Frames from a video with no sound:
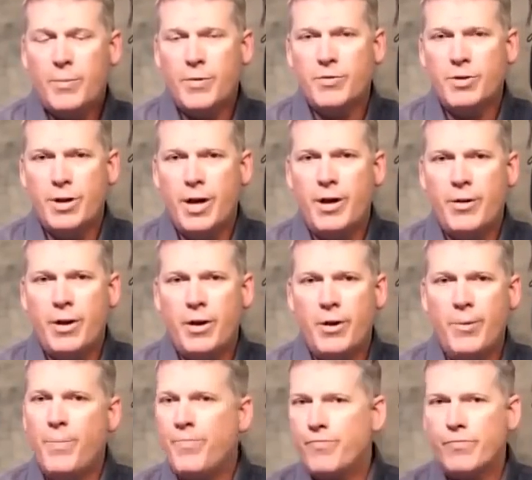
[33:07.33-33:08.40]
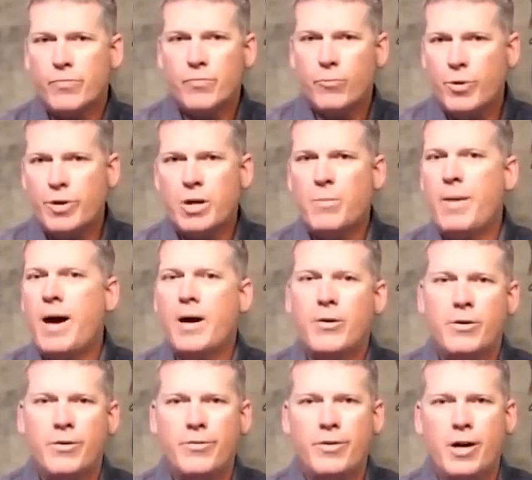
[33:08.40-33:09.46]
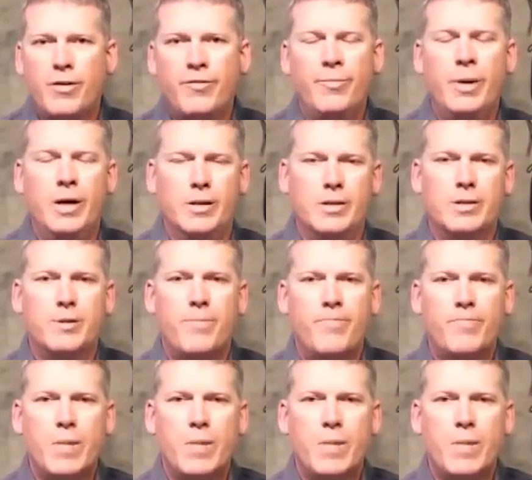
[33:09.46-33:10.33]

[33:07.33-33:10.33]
of scenario within a matter of months.